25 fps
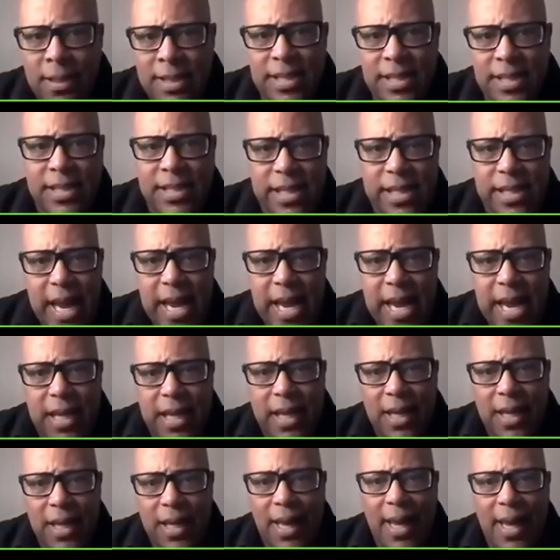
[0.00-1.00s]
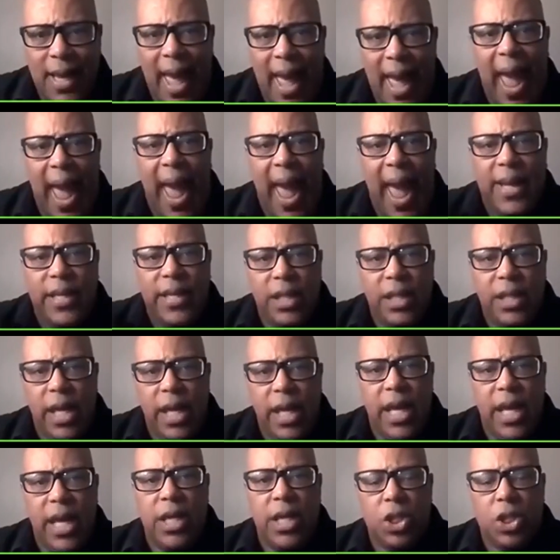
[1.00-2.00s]
Seek and
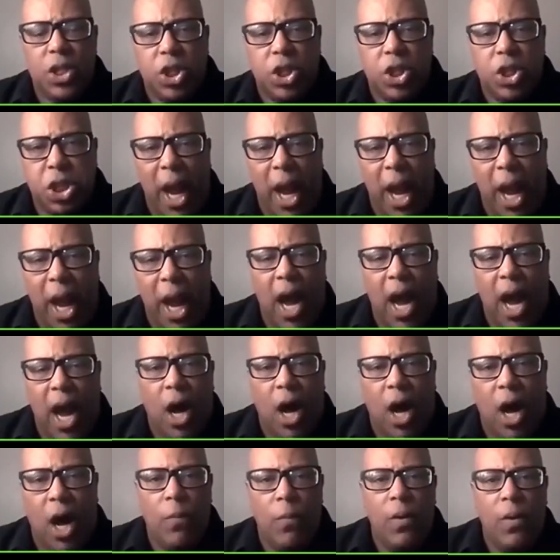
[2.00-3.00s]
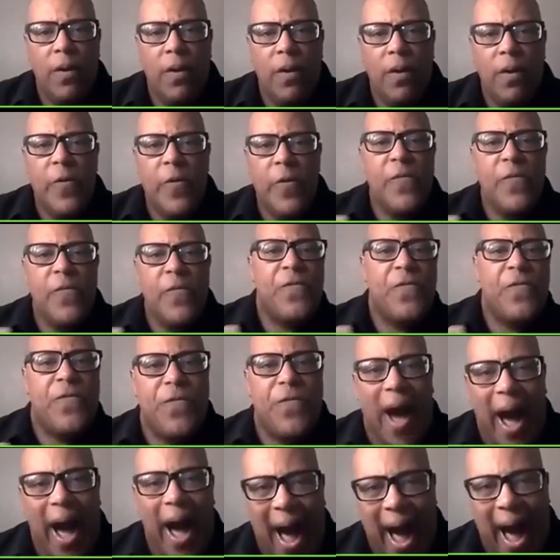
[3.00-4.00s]
ye shall
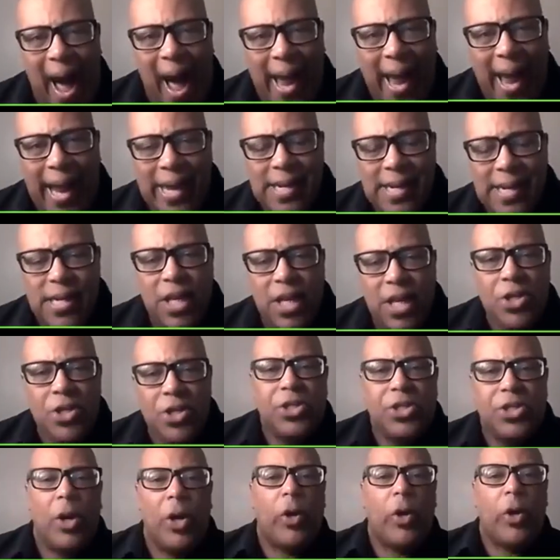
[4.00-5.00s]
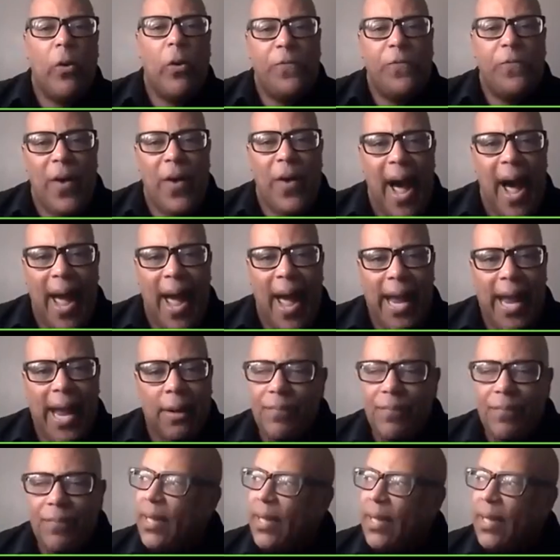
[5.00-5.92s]
find. Circle find.